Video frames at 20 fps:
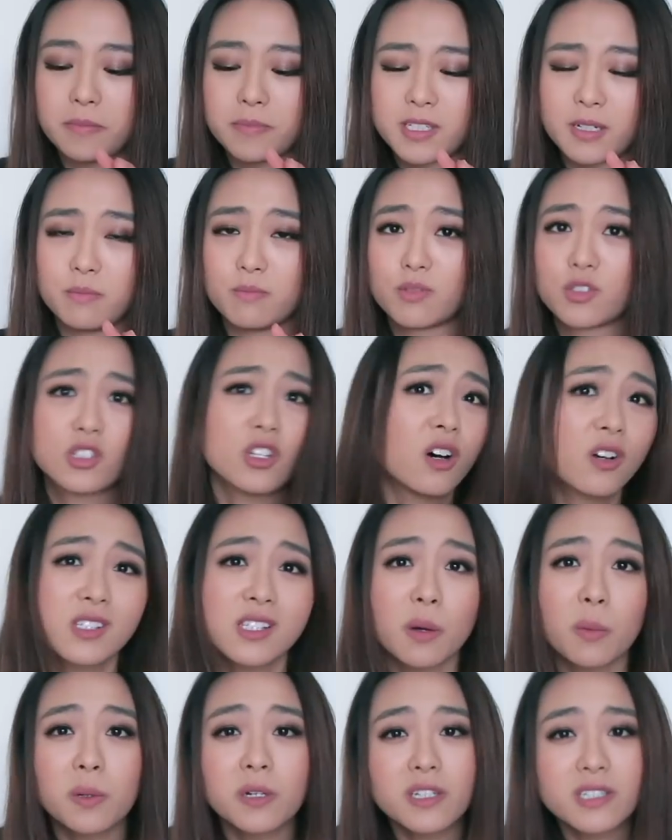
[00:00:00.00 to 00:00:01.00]
some
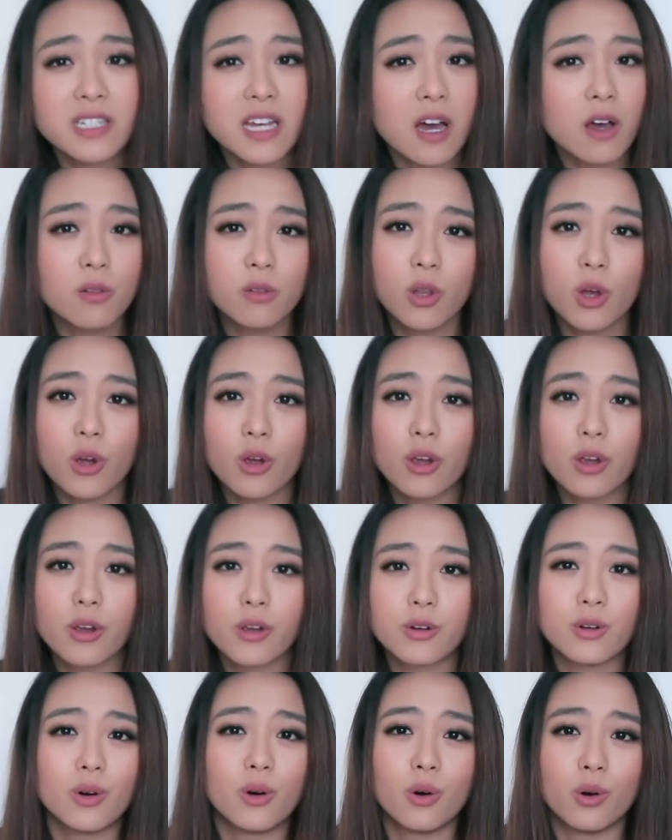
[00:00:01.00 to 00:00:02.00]
songs I want to
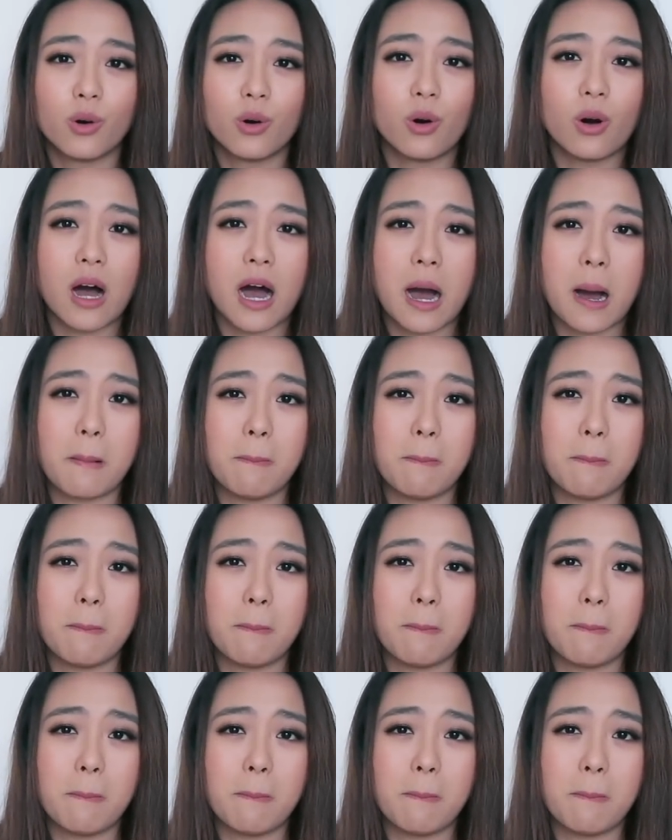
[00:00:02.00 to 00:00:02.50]
download, or